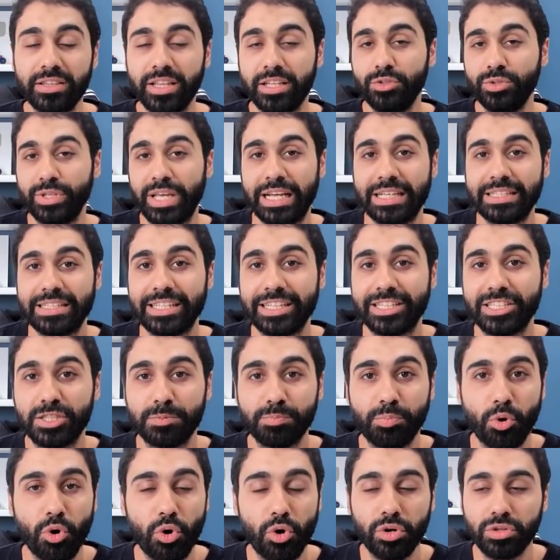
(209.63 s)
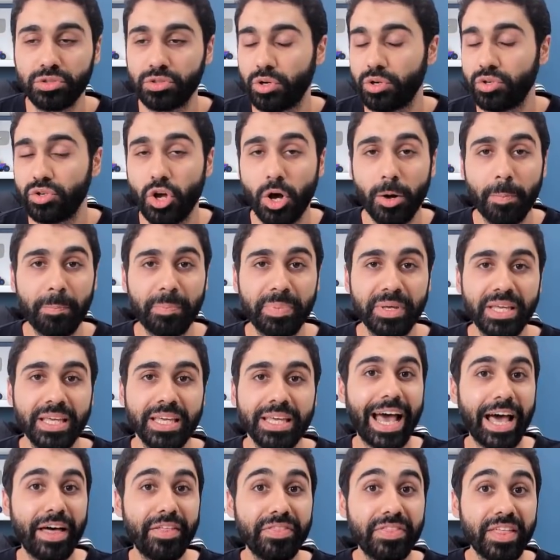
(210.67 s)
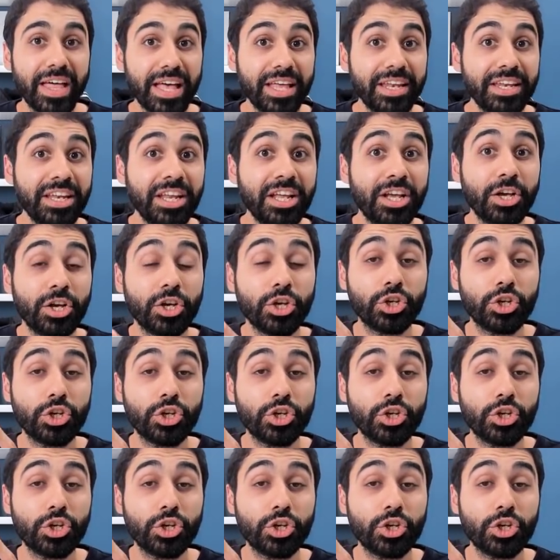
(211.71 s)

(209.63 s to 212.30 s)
Then you can export or copy and then